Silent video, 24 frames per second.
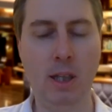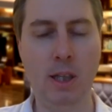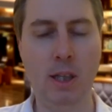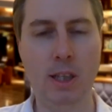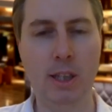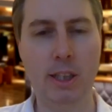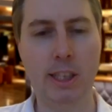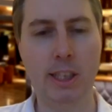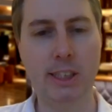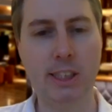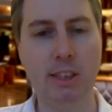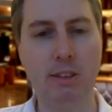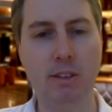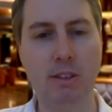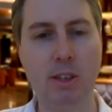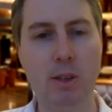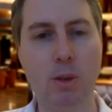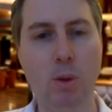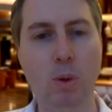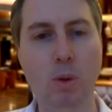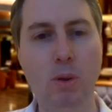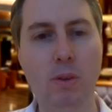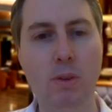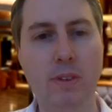Considering
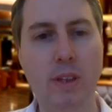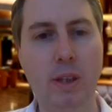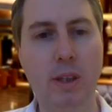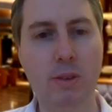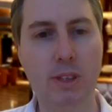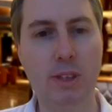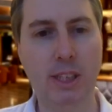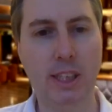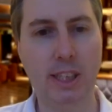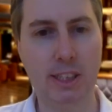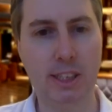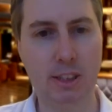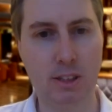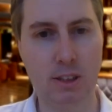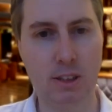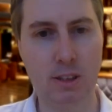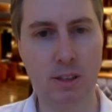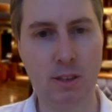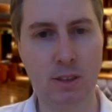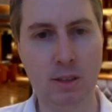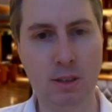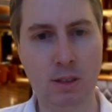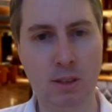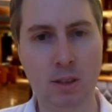all of those
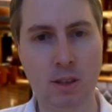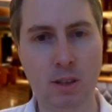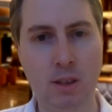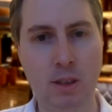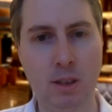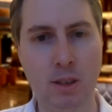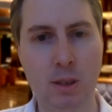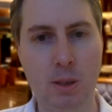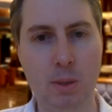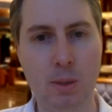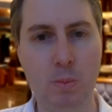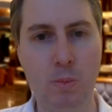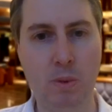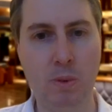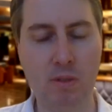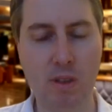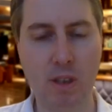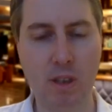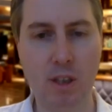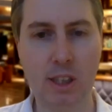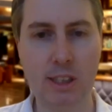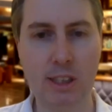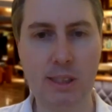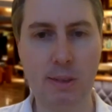things, we
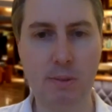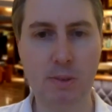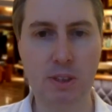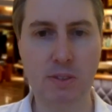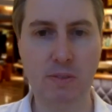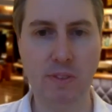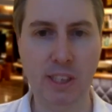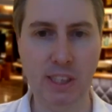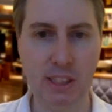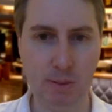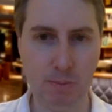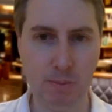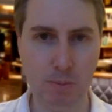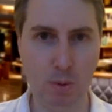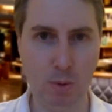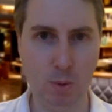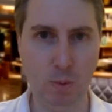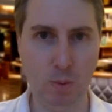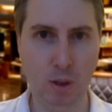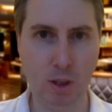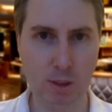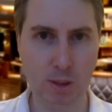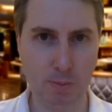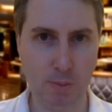realised it was feasible
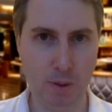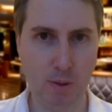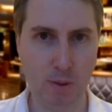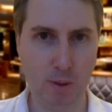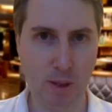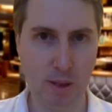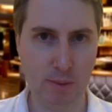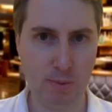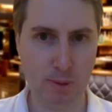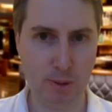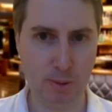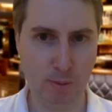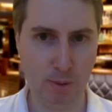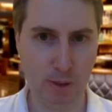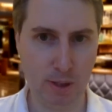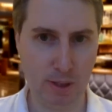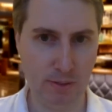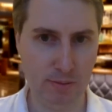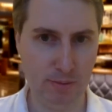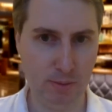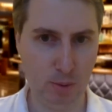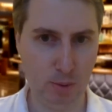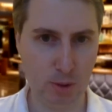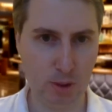whilst my wife was
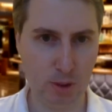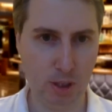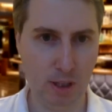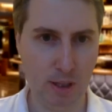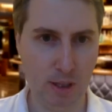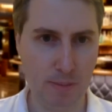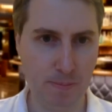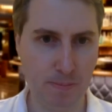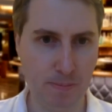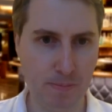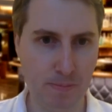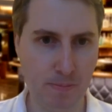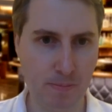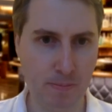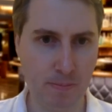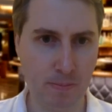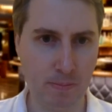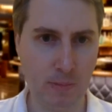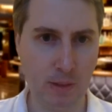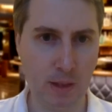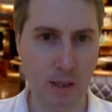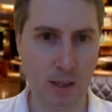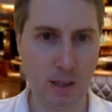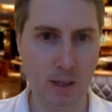working full time,
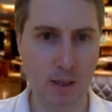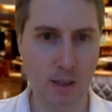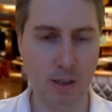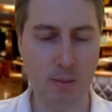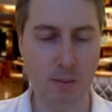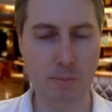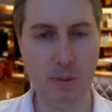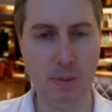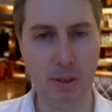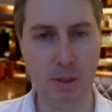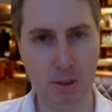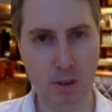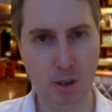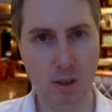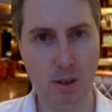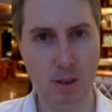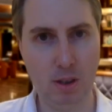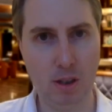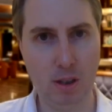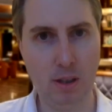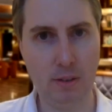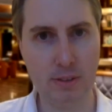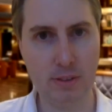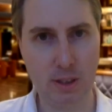but not
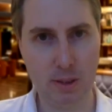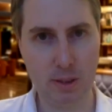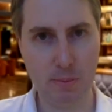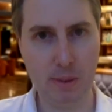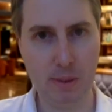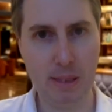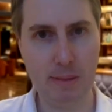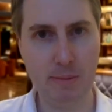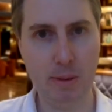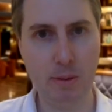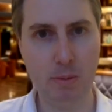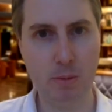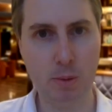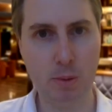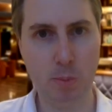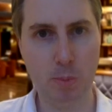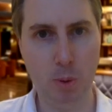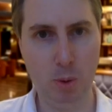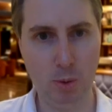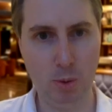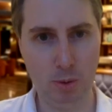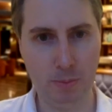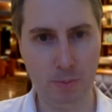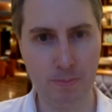after the baby was
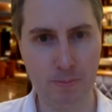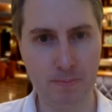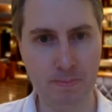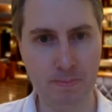born.